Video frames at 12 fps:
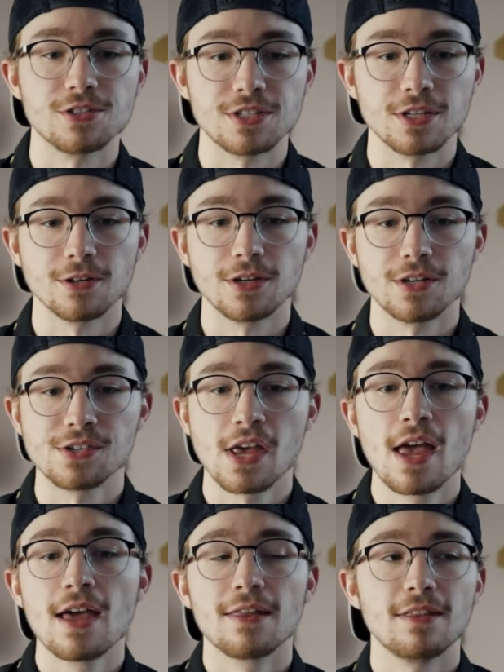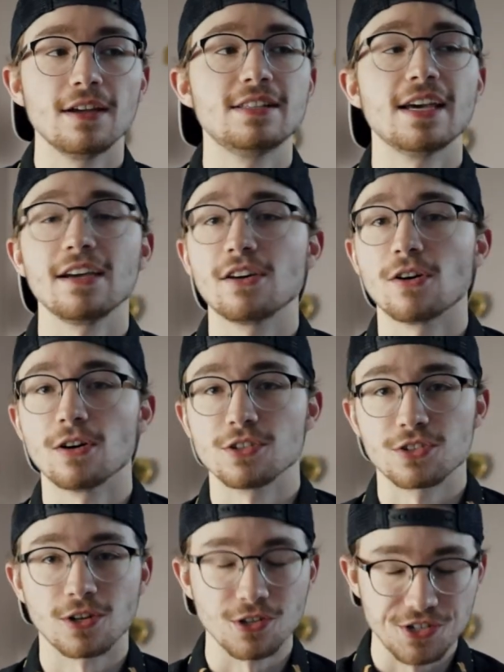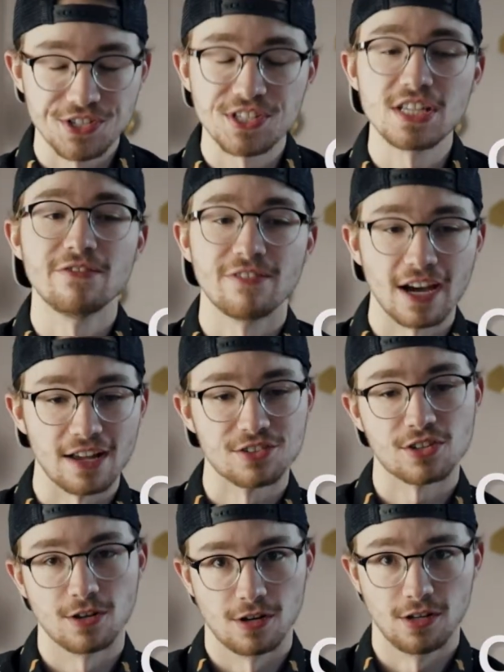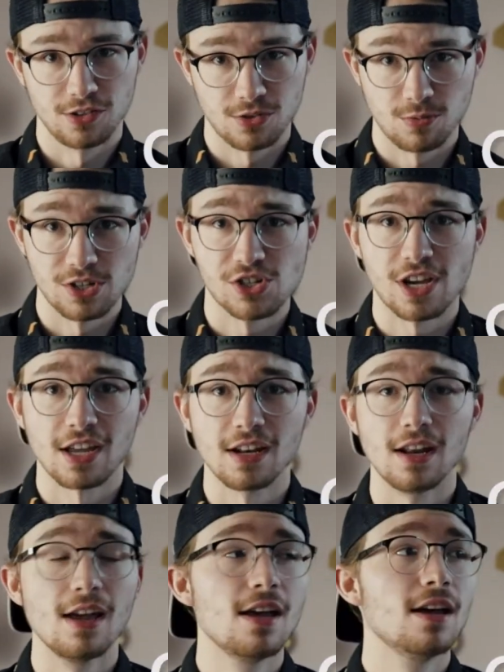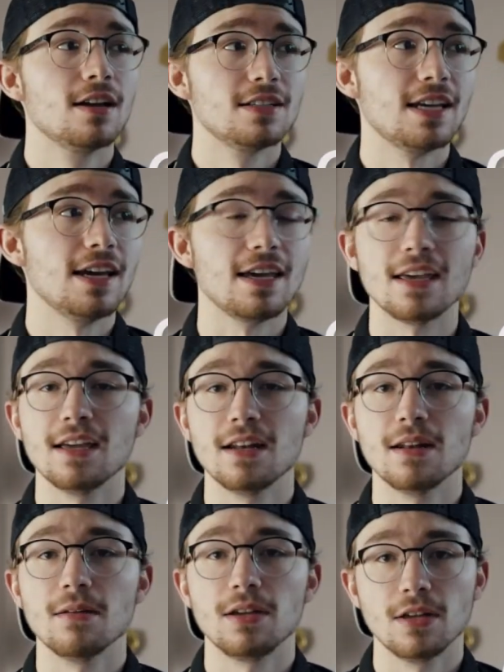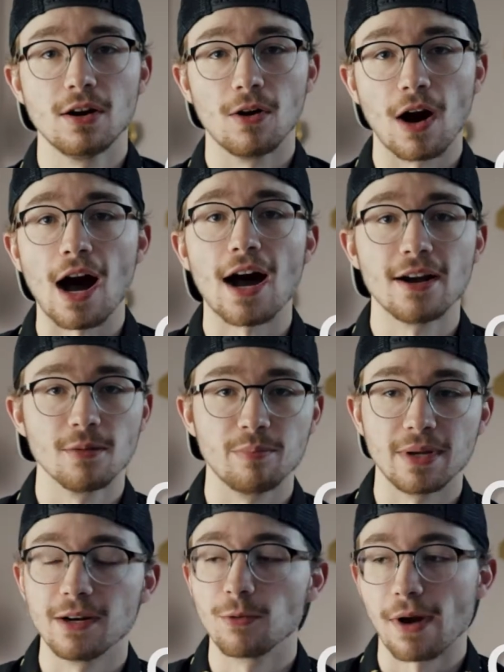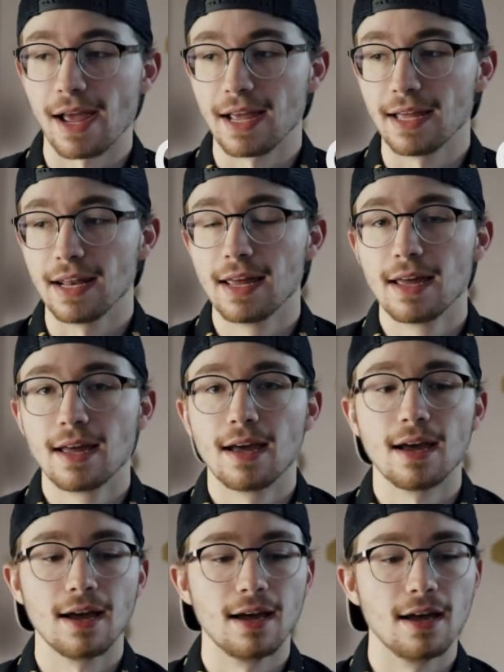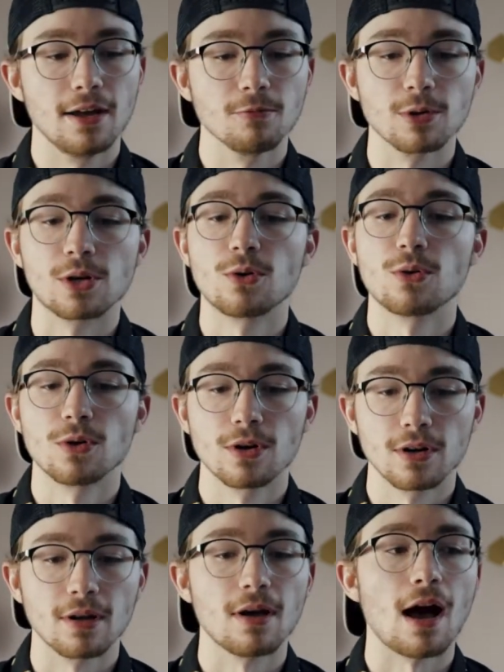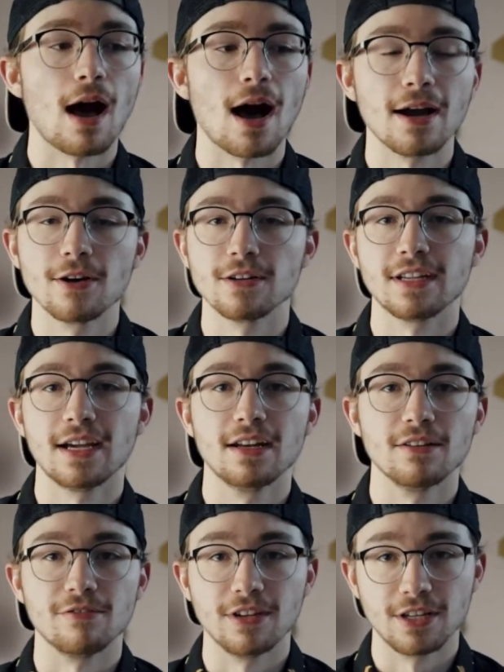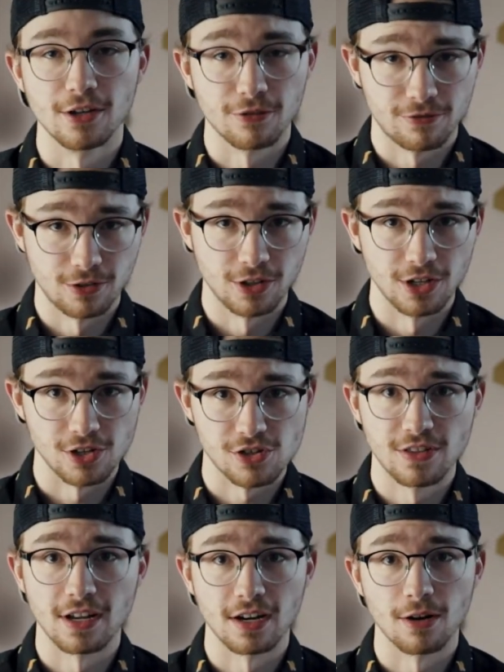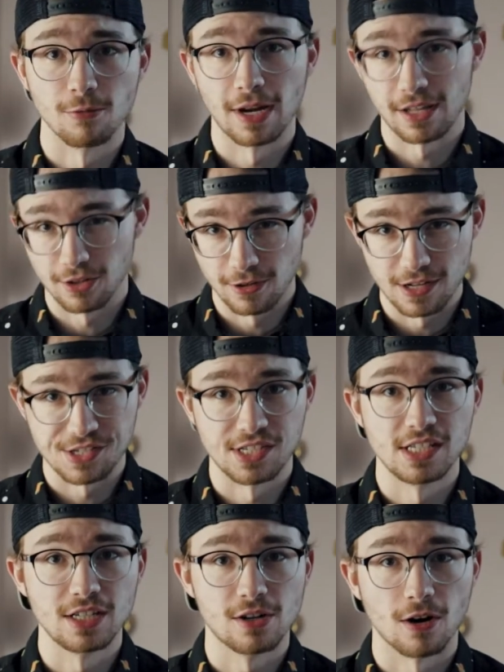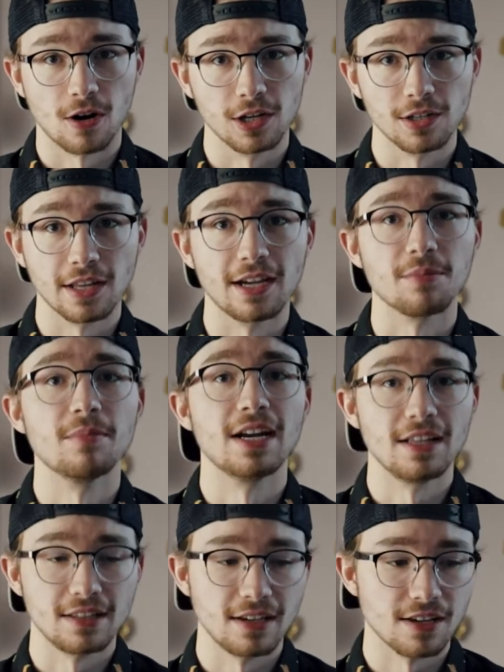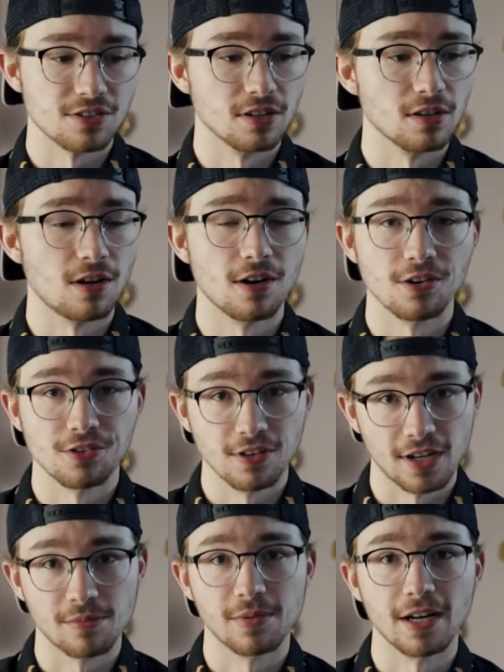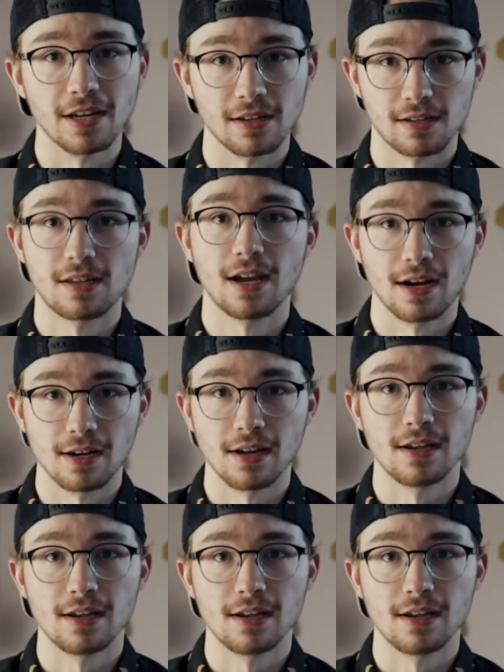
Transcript: series, they take cards called CFast cards, which can take in, a higher bitrate and record higher data video footage than a regular SD card like many DSLRs like my Canon